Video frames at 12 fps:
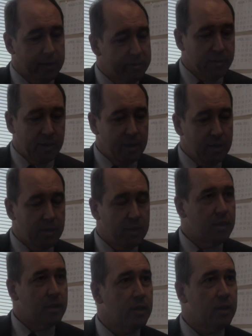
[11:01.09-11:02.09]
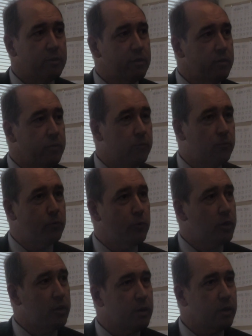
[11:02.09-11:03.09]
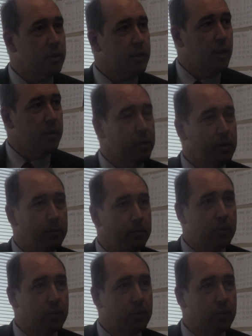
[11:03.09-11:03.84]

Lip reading: crane and a 100-foot cable,